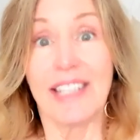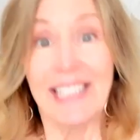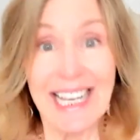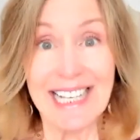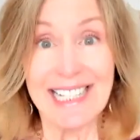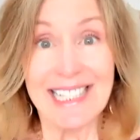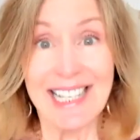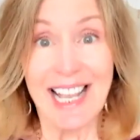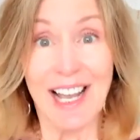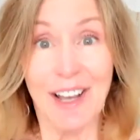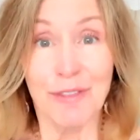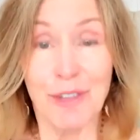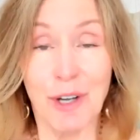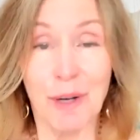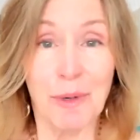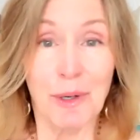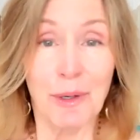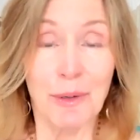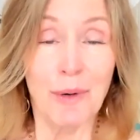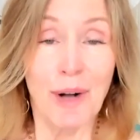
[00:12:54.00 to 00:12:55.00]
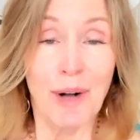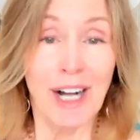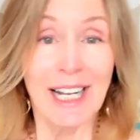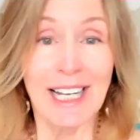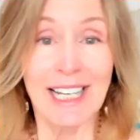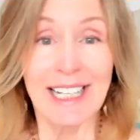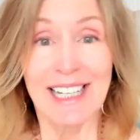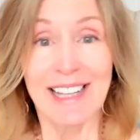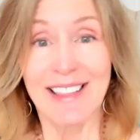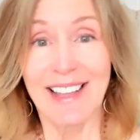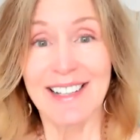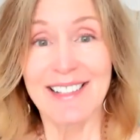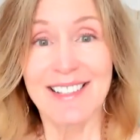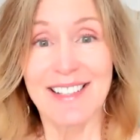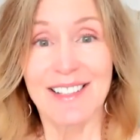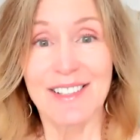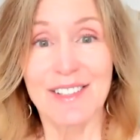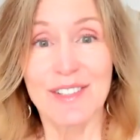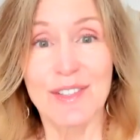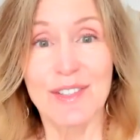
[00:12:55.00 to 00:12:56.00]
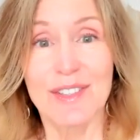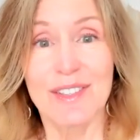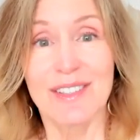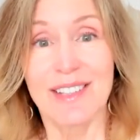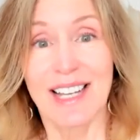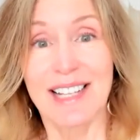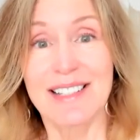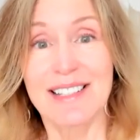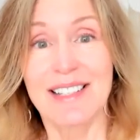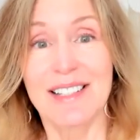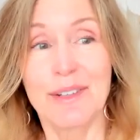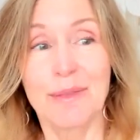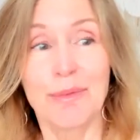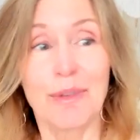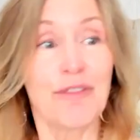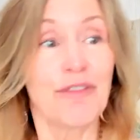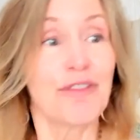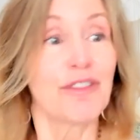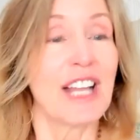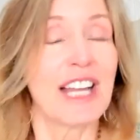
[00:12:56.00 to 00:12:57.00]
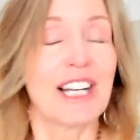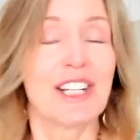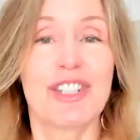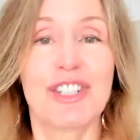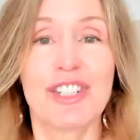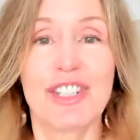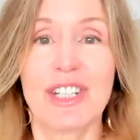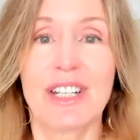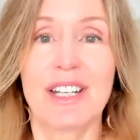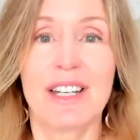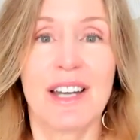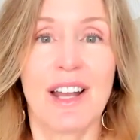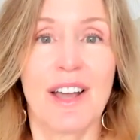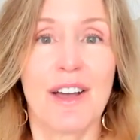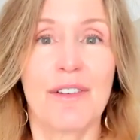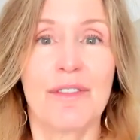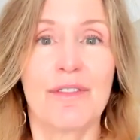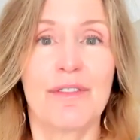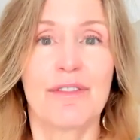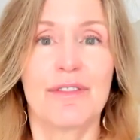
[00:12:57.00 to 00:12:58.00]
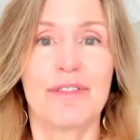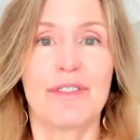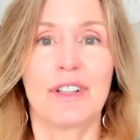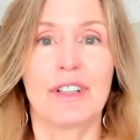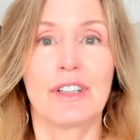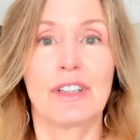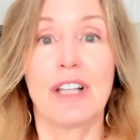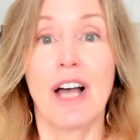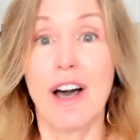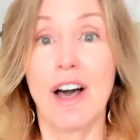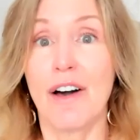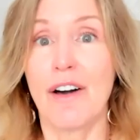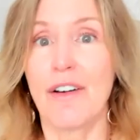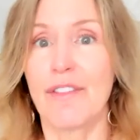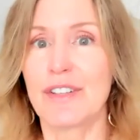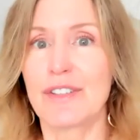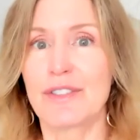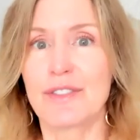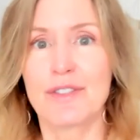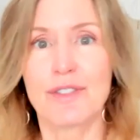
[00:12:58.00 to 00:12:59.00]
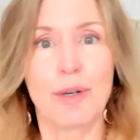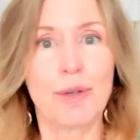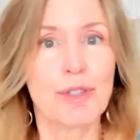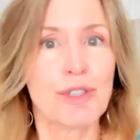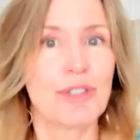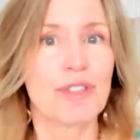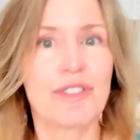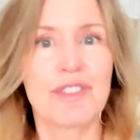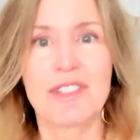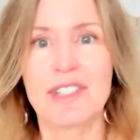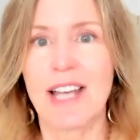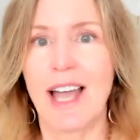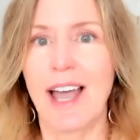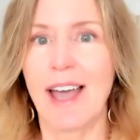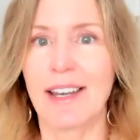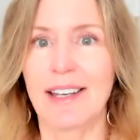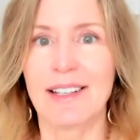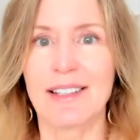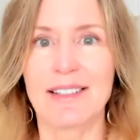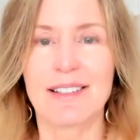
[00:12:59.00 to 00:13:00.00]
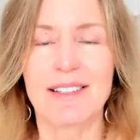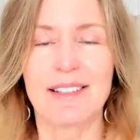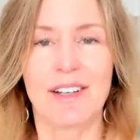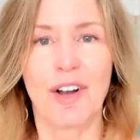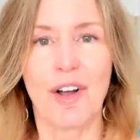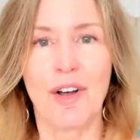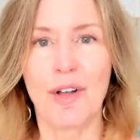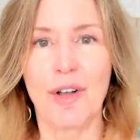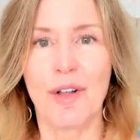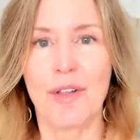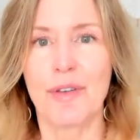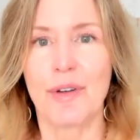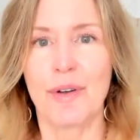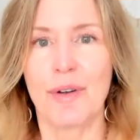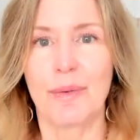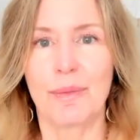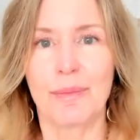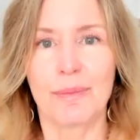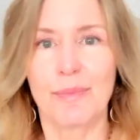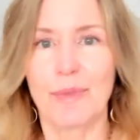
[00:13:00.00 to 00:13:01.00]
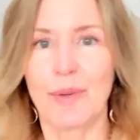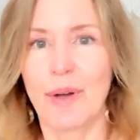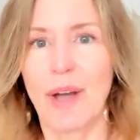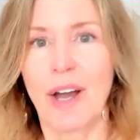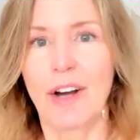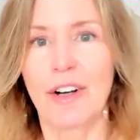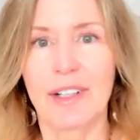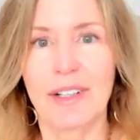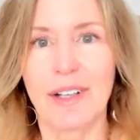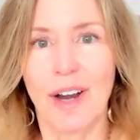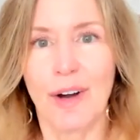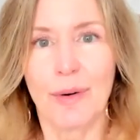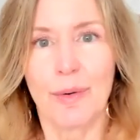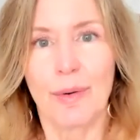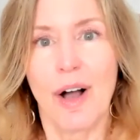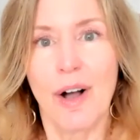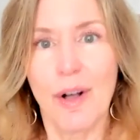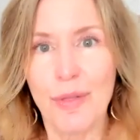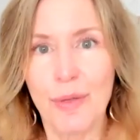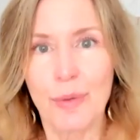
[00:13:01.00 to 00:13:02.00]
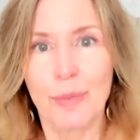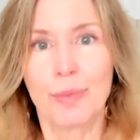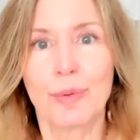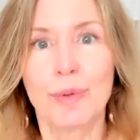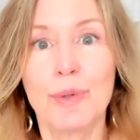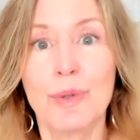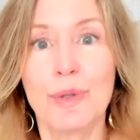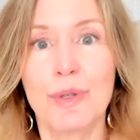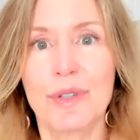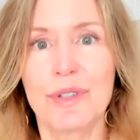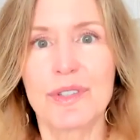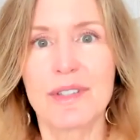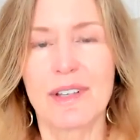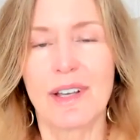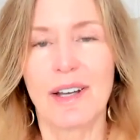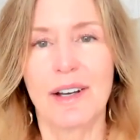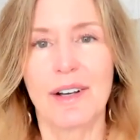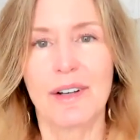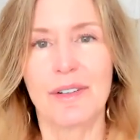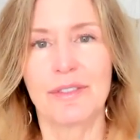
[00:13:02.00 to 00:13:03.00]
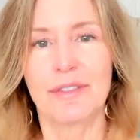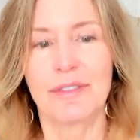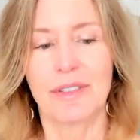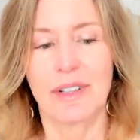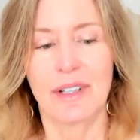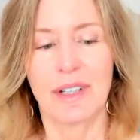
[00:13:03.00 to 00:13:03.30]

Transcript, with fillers: the guests have no more wine and that's a that's a reflection of love and social status and all the our, our all the rules of